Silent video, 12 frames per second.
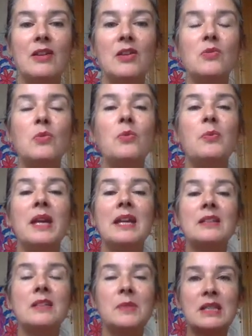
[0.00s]
You will begin
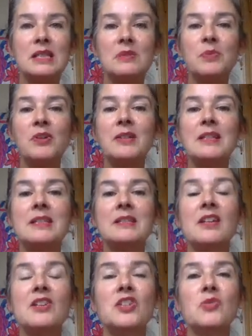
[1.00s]
to experience
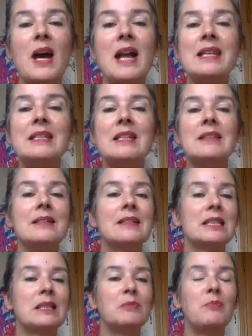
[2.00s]
sexuality that
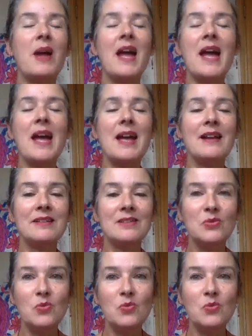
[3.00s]
expands